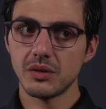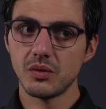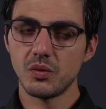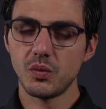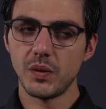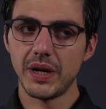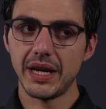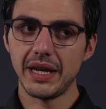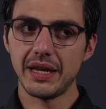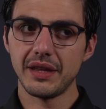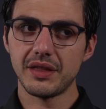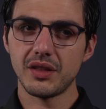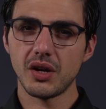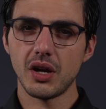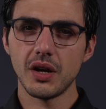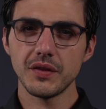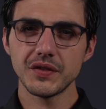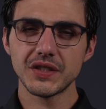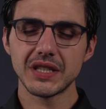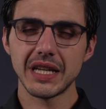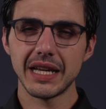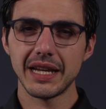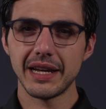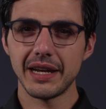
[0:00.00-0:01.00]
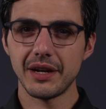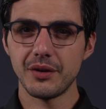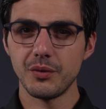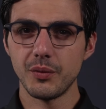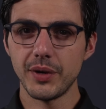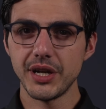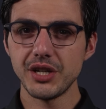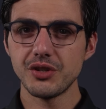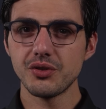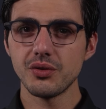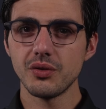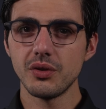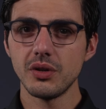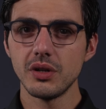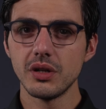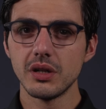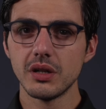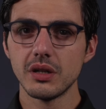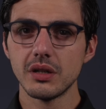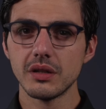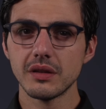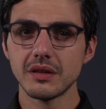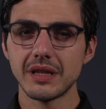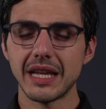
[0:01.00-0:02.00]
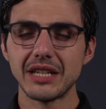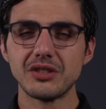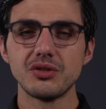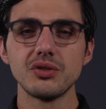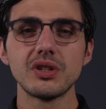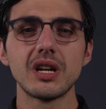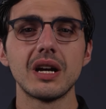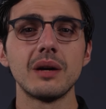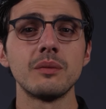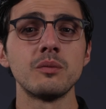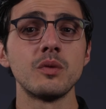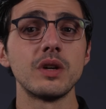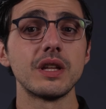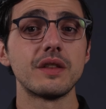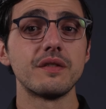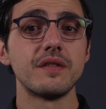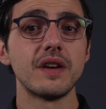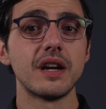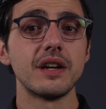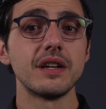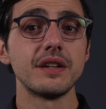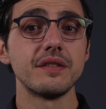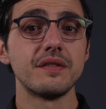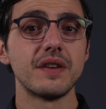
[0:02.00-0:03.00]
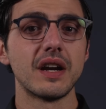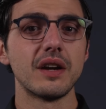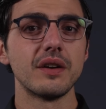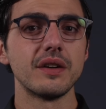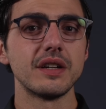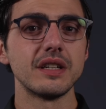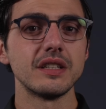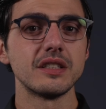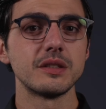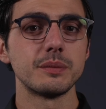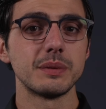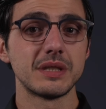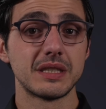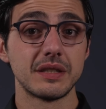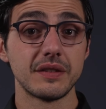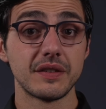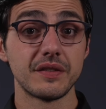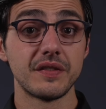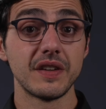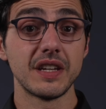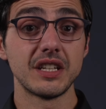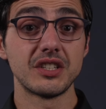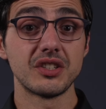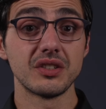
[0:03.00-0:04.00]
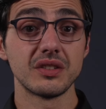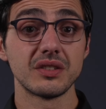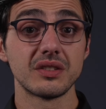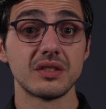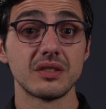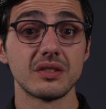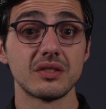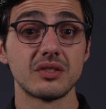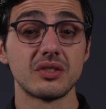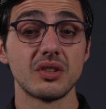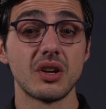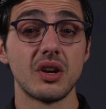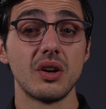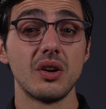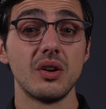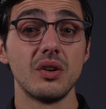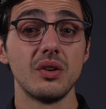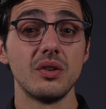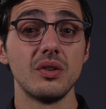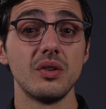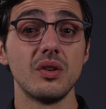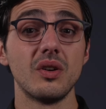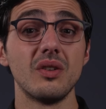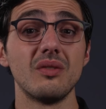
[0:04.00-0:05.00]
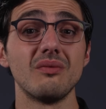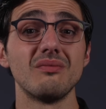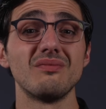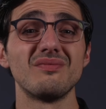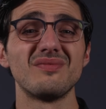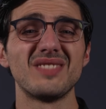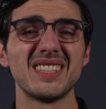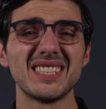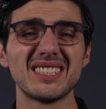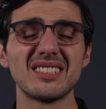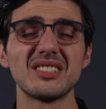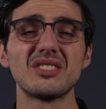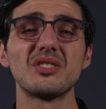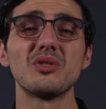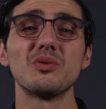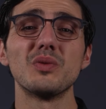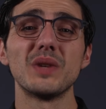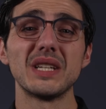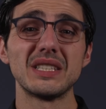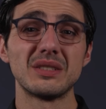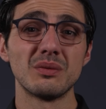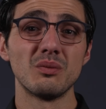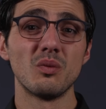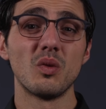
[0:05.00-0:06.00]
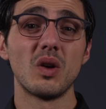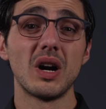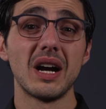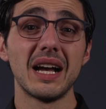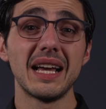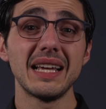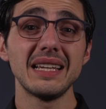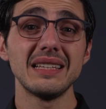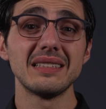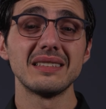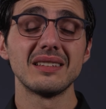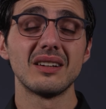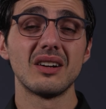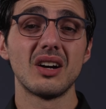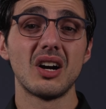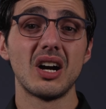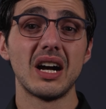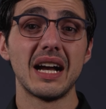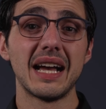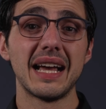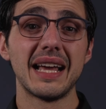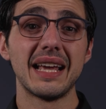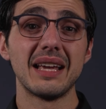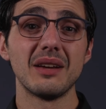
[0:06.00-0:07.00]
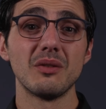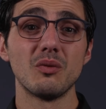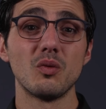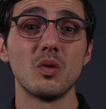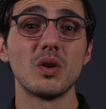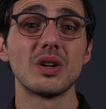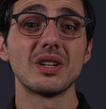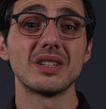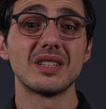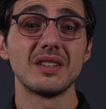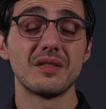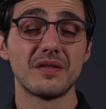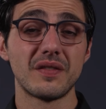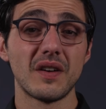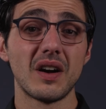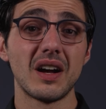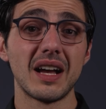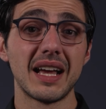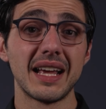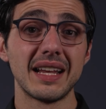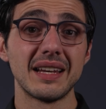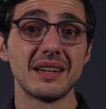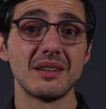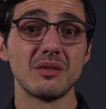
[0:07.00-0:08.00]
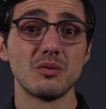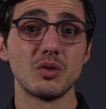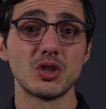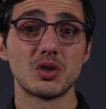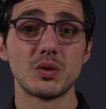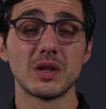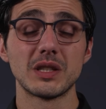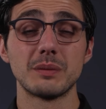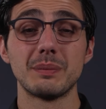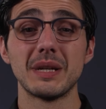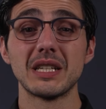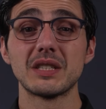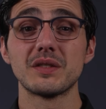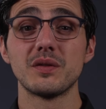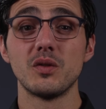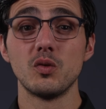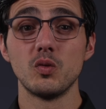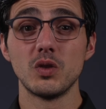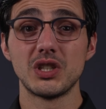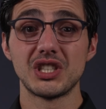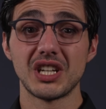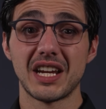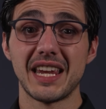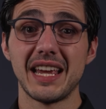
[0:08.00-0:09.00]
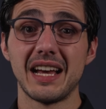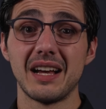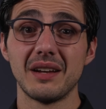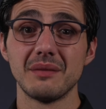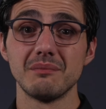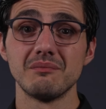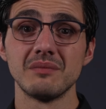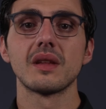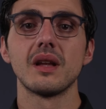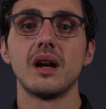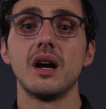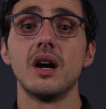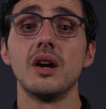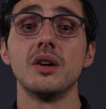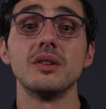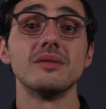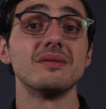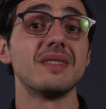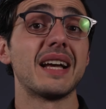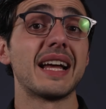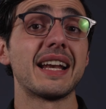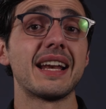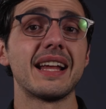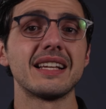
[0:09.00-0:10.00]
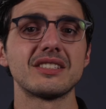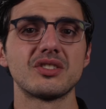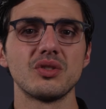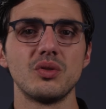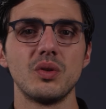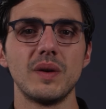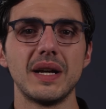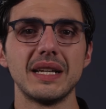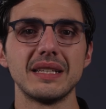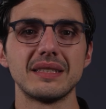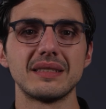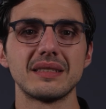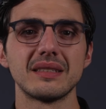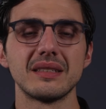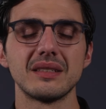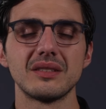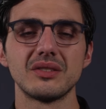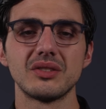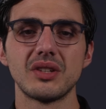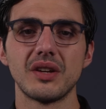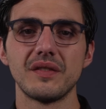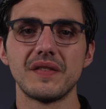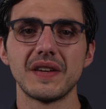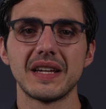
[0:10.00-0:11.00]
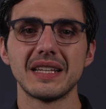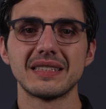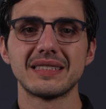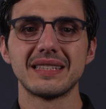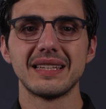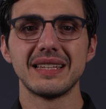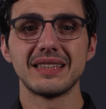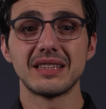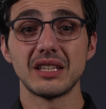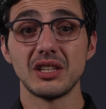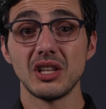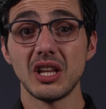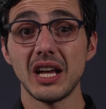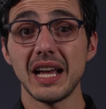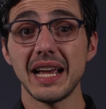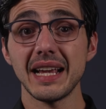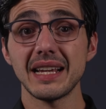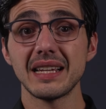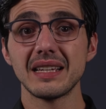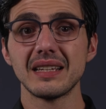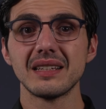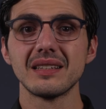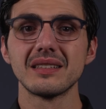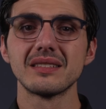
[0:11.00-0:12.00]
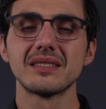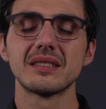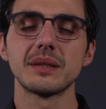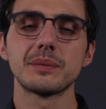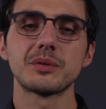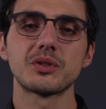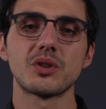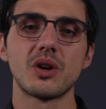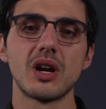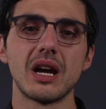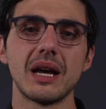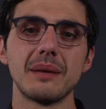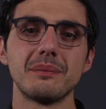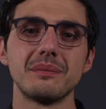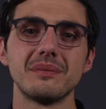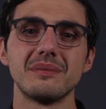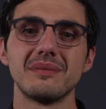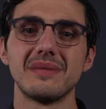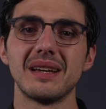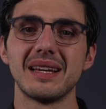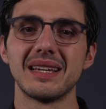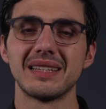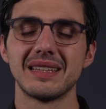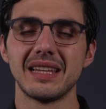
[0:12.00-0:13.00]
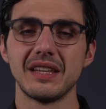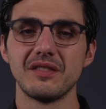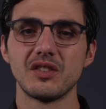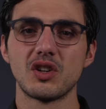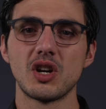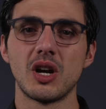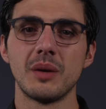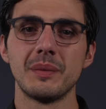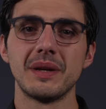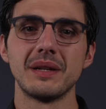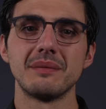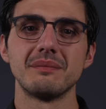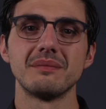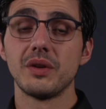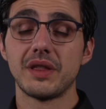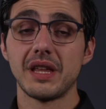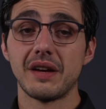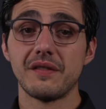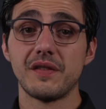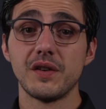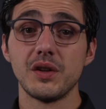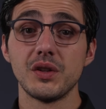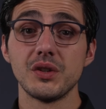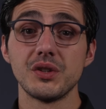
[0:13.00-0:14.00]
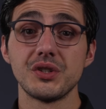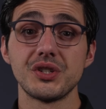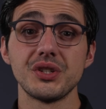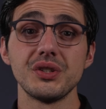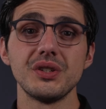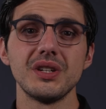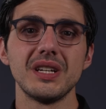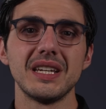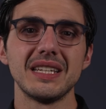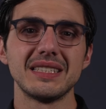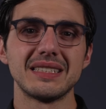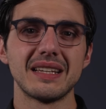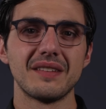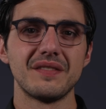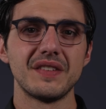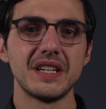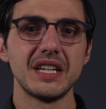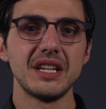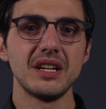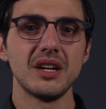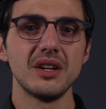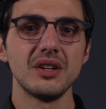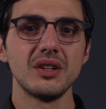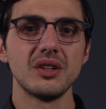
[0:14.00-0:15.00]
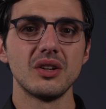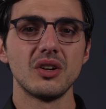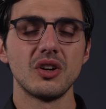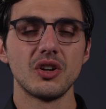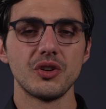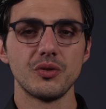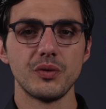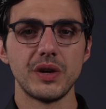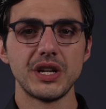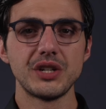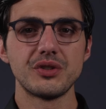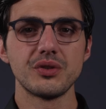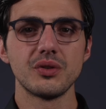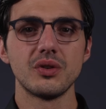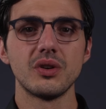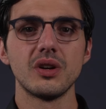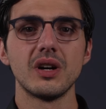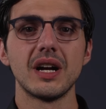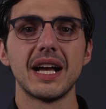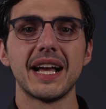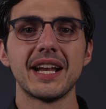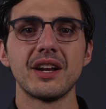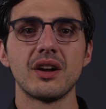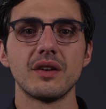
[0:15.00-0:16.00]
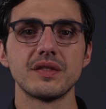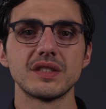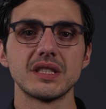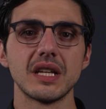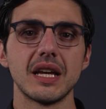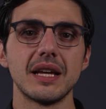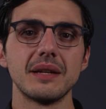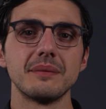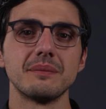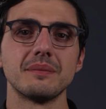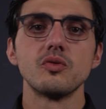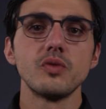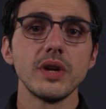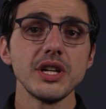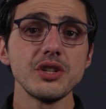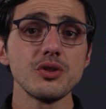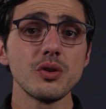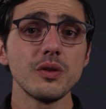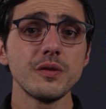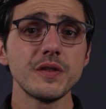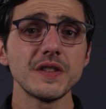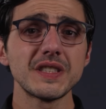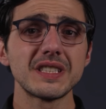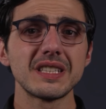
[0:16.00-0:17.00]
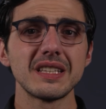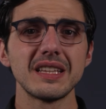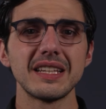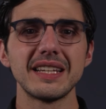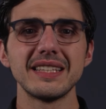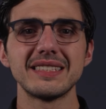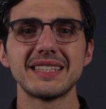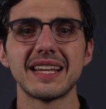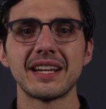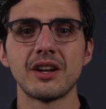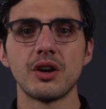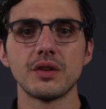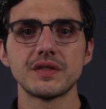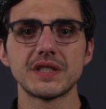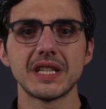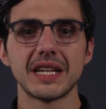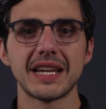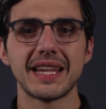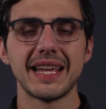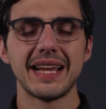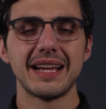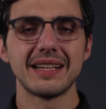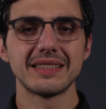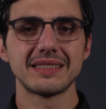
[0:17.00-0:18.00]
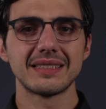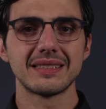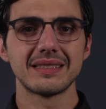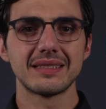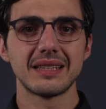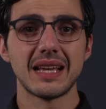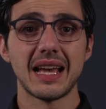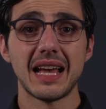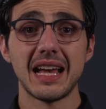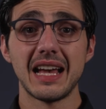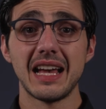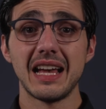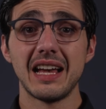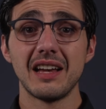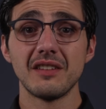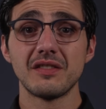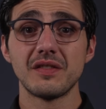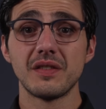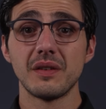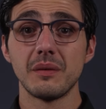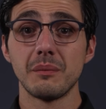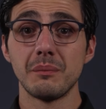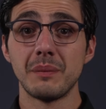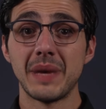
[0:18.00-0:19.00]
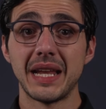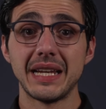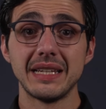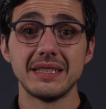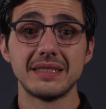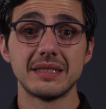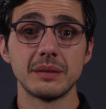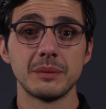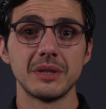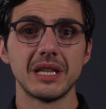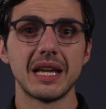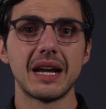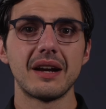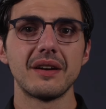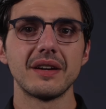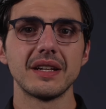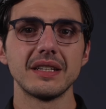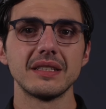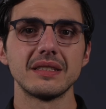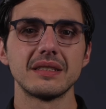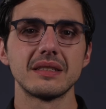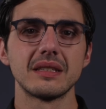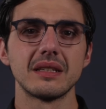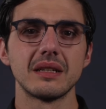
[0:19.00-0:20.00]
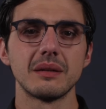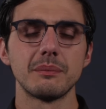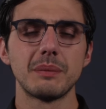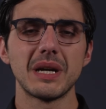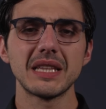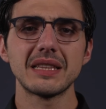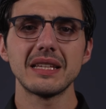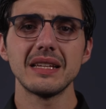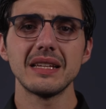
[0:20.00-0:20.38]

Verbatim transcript: with offset and redraw, they do come with very, very specific features. So this is the reason why I want to define which one's best for which account. Oh, and as always, don't forget to hit the like, subscribe, and leave a comment. Without further ado, here's our video on redraw and offset. Redraw facilities and offset accounts have many similarities, but